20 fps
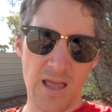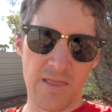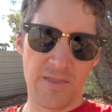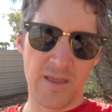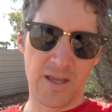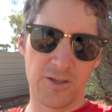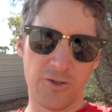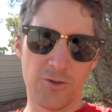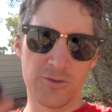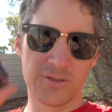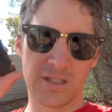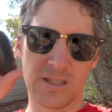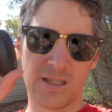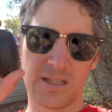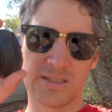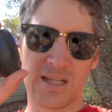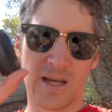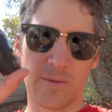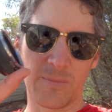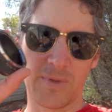then using
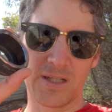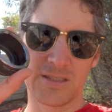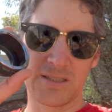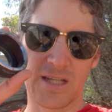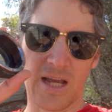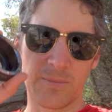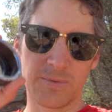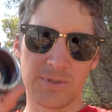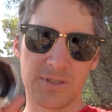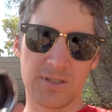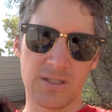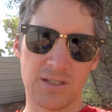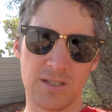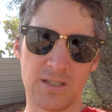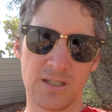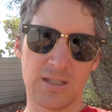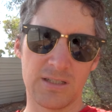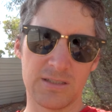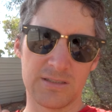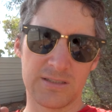the dummy
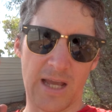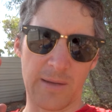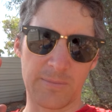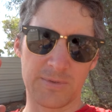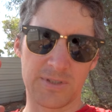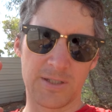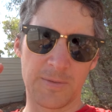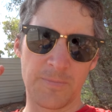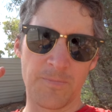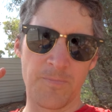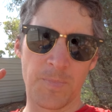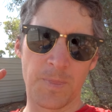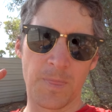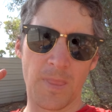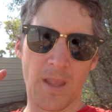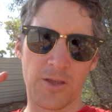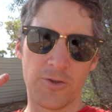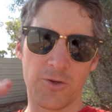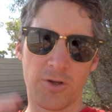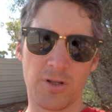adapter,
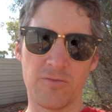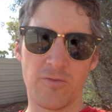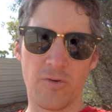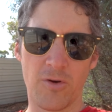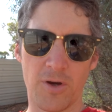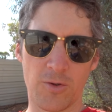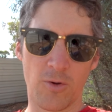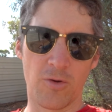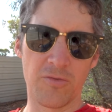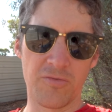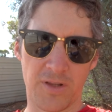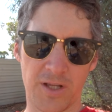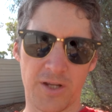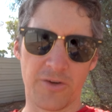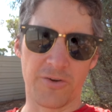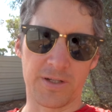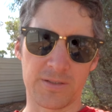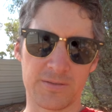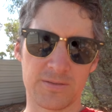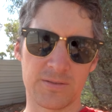you can avoid all
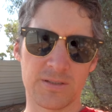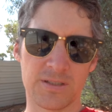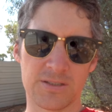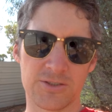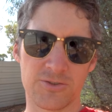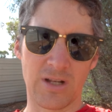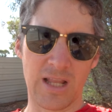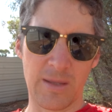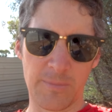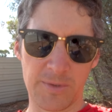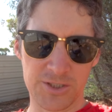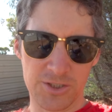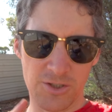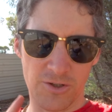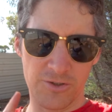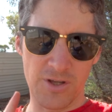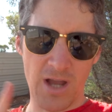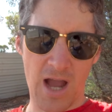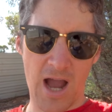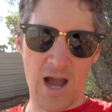flickering. So let me
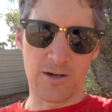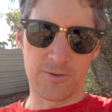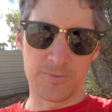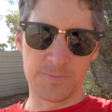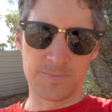show you how.